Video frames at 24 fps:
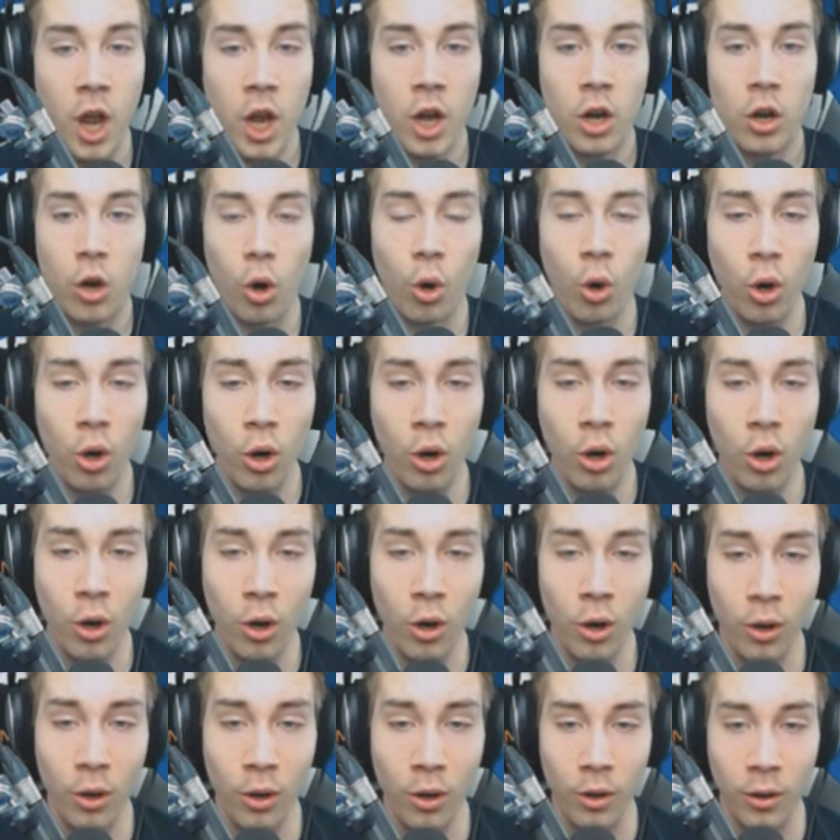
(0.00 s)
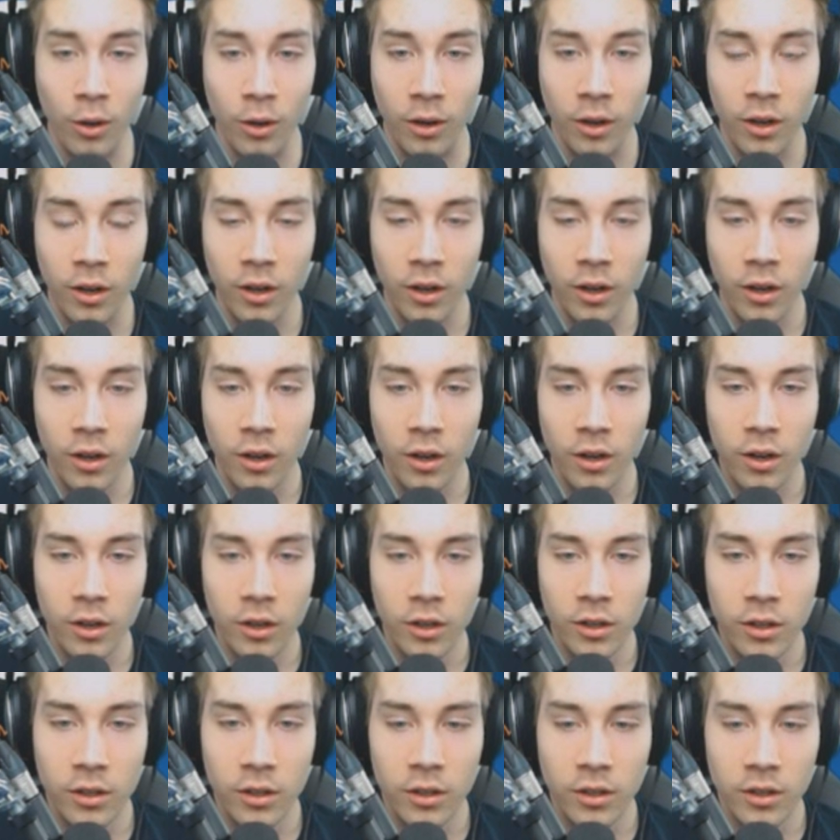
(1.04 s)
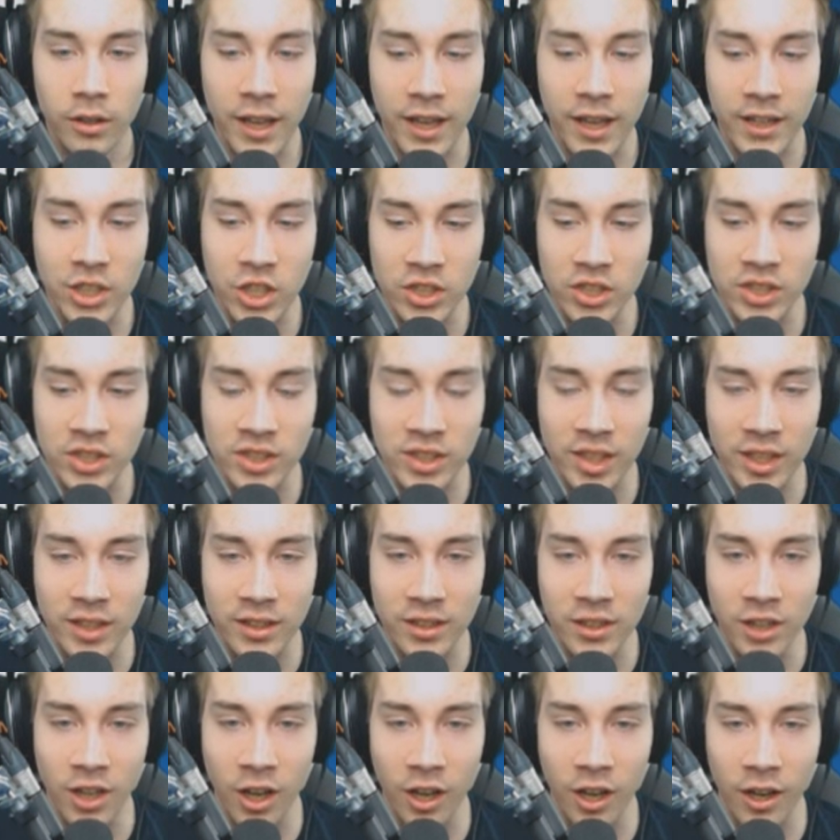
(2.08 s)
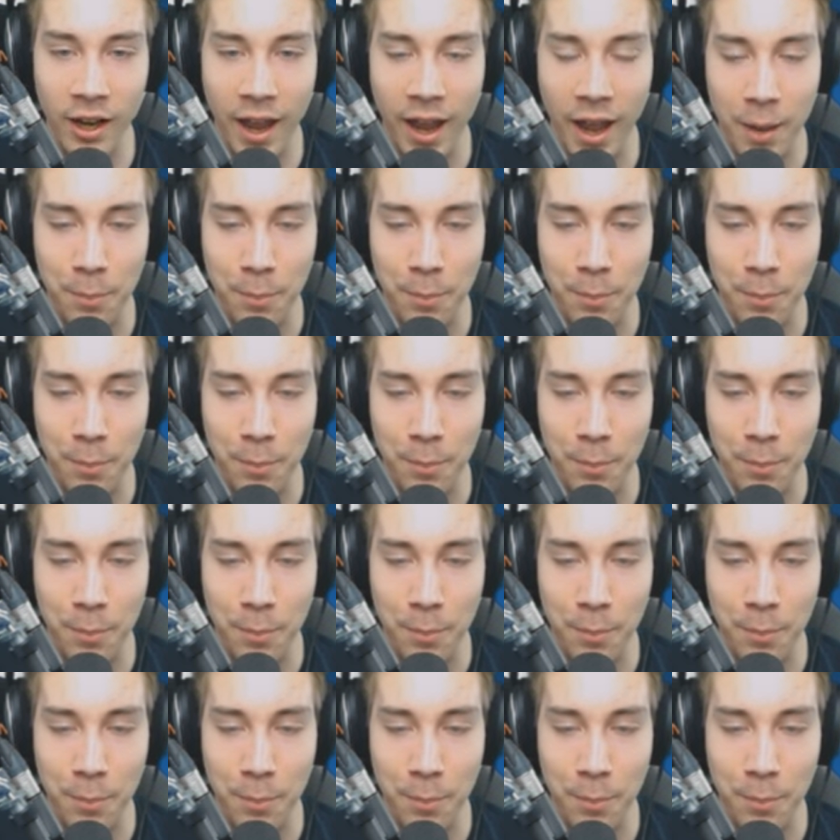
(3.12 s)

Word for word: Oh, that just oh! did not oh!